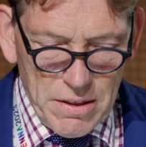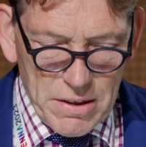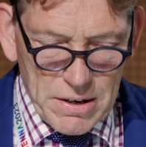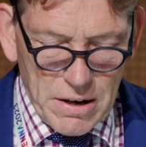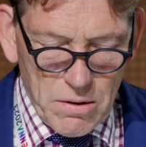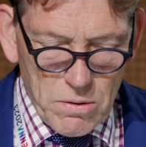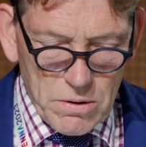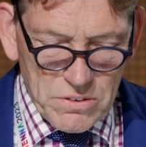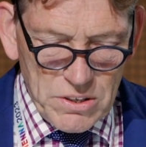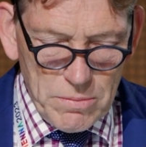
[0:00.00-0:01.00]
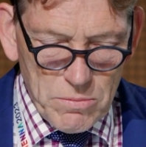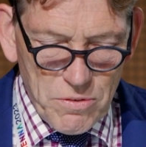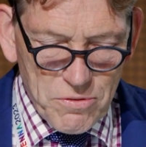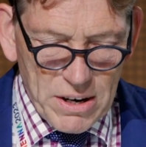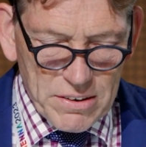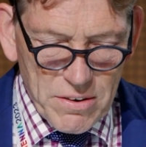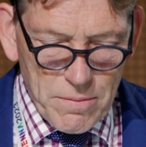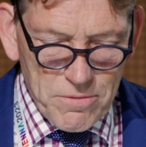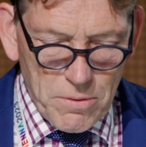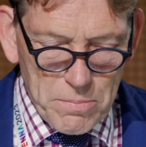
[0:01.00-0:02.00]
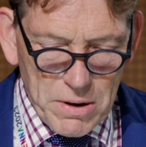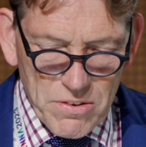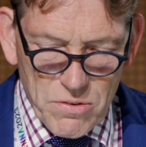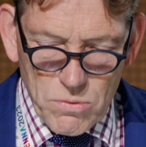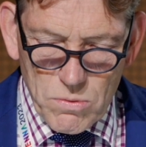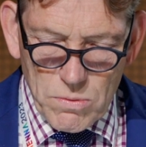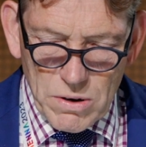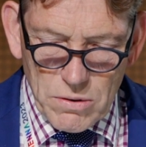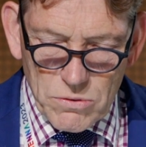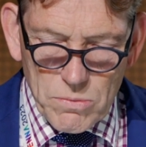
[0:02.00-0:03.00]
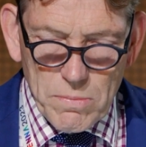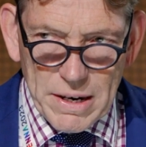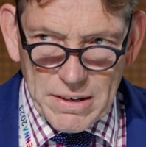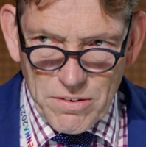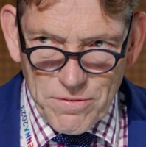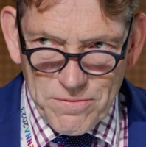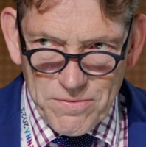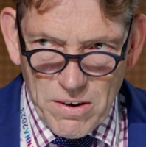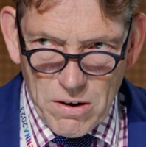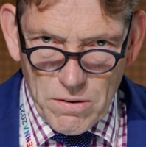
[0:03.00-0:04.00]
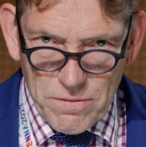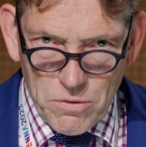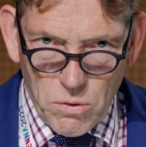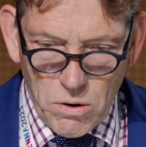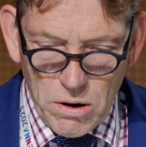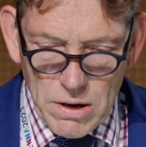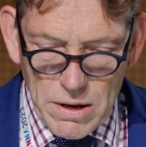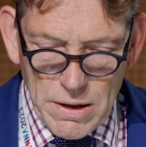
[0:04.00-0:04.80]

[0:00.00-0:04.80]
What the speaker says: that our team refracts them from +2 down to -4,